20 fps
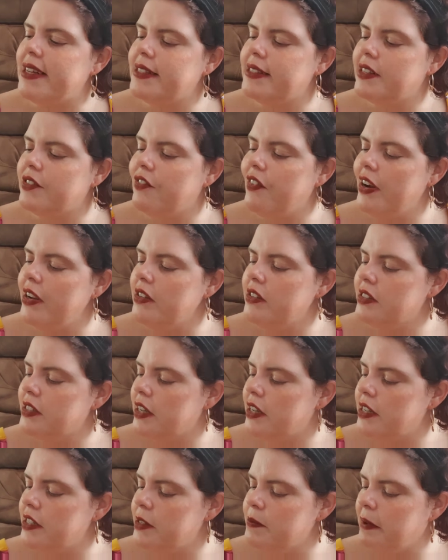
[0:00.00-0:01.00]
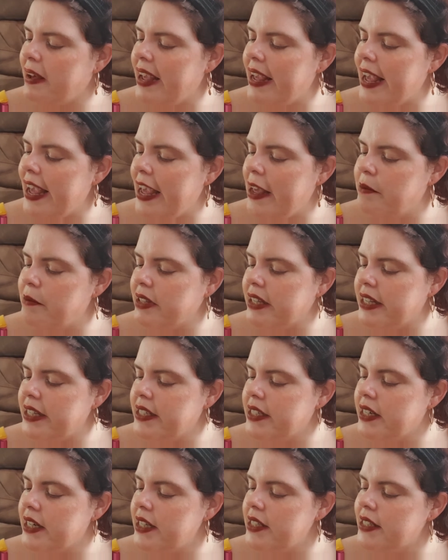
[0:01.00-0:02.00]
Surrounds Us by Emily
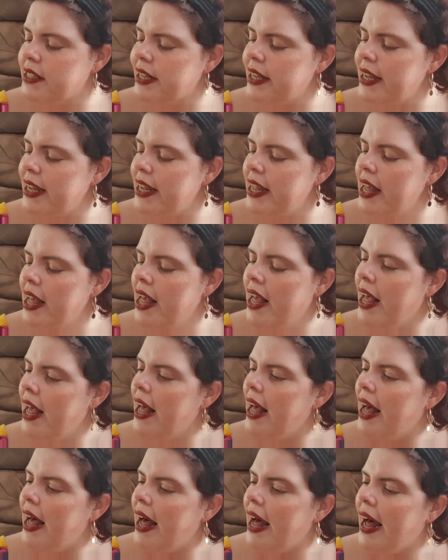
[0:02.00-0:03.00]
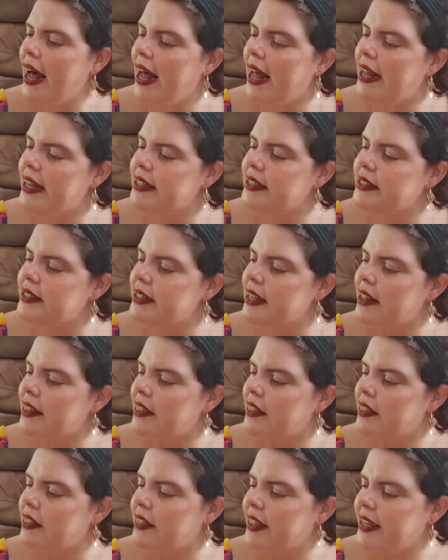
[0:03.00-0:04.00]
Skritsky. And
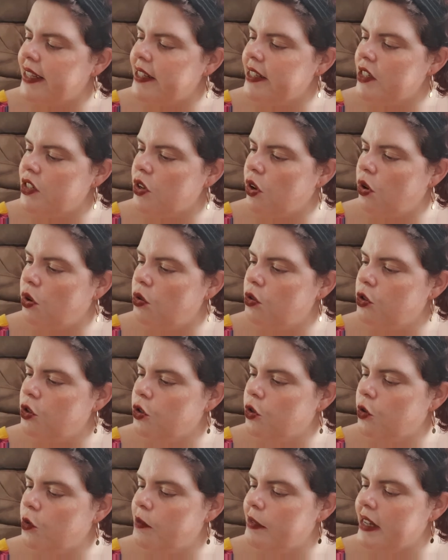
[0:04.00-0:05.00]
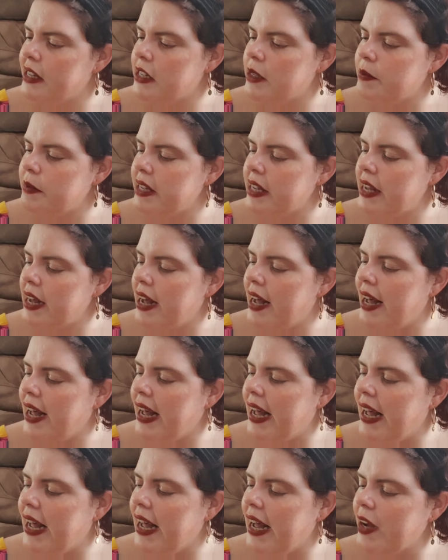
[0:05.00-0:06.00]
this is also meant to be
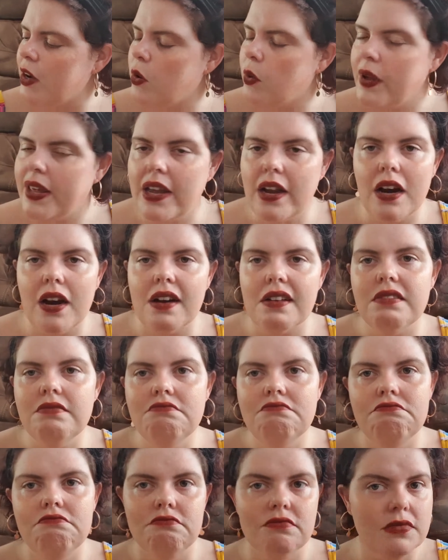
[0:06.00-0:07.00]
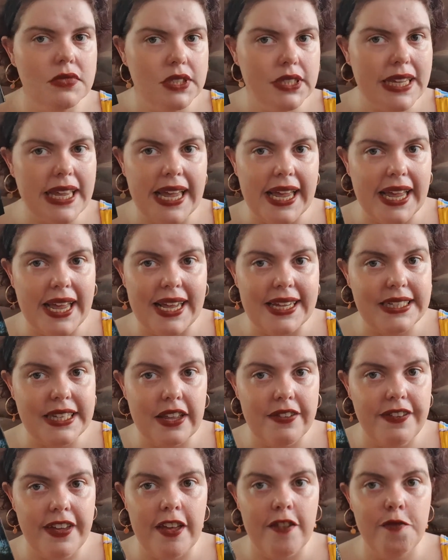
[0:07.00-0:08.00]
a queer
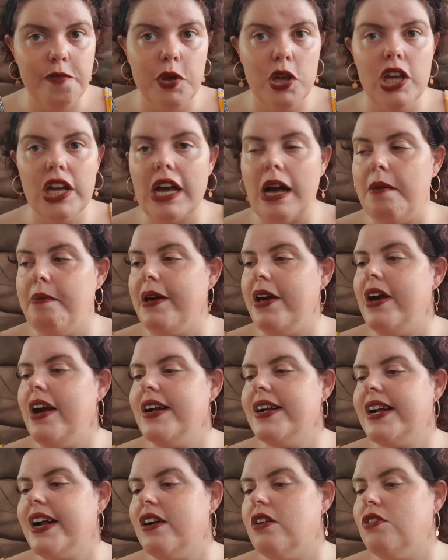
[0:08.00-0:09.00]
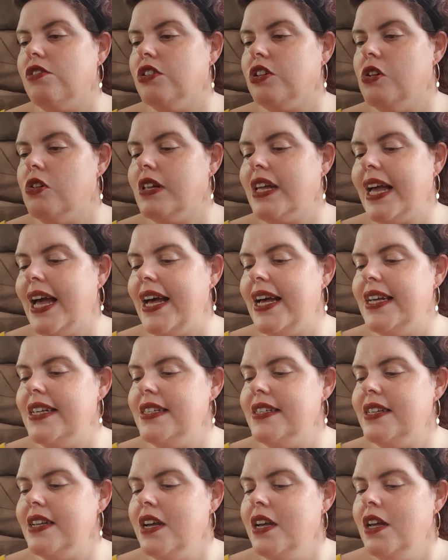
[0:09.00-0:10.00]
SFF book about a girl called
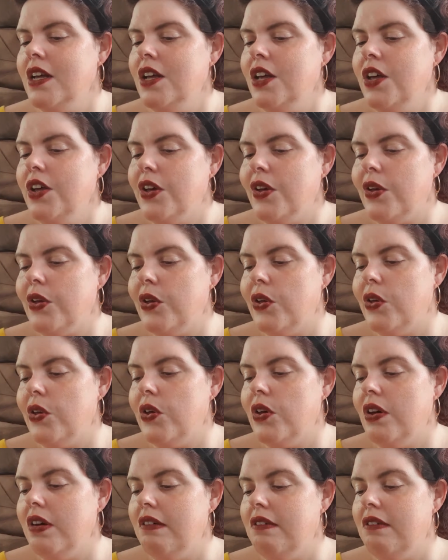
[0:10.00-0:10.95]
Kaz who